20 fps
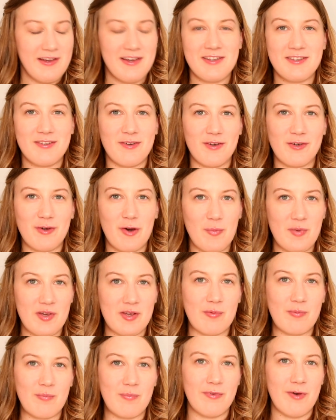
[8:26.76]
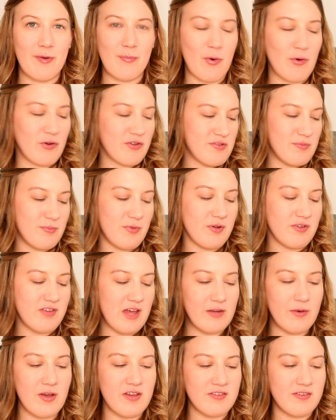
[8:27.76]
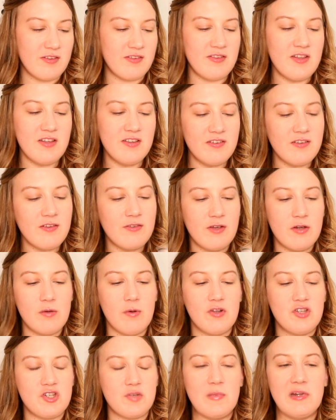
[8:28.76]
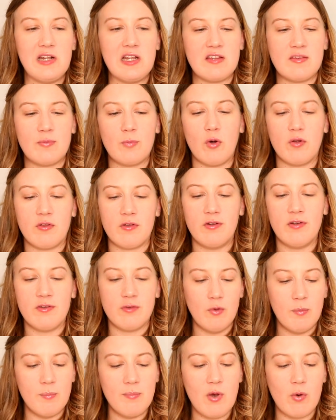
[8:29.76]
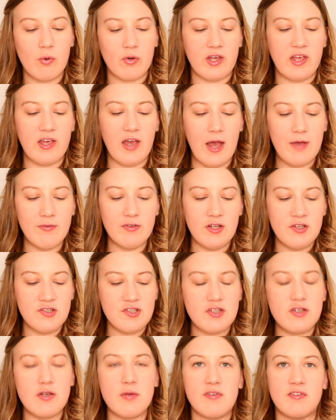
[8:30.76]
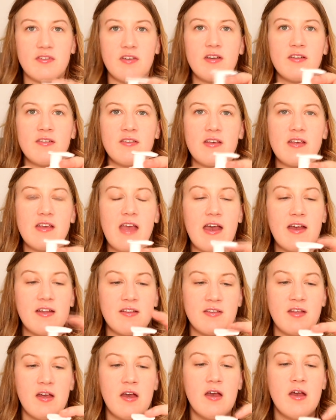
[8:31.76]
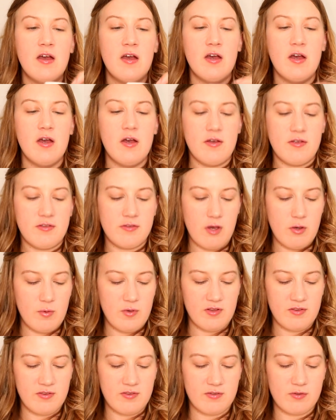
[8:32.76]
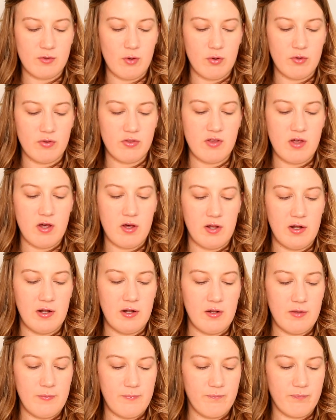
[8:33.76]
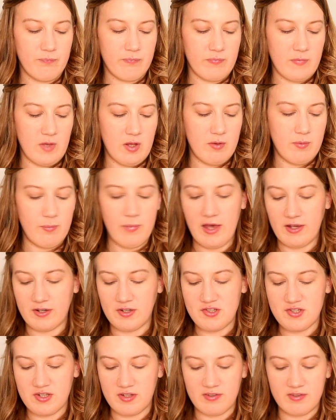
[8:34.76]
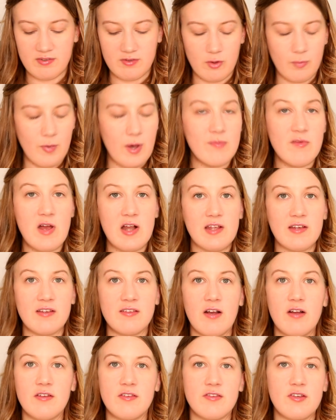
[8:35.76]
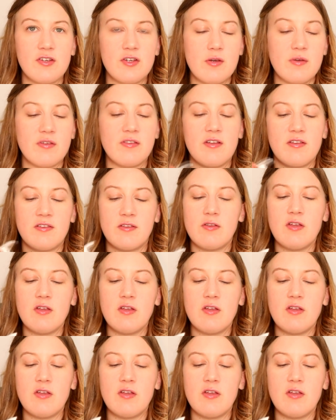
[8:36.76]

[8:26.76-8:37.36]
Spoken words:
So I got a big box from Boots. Anyways, so this is a 200ml bottle and it's all milky. I haven't actually used it yet. So it's got the packaging still, but I'm really excited to use this.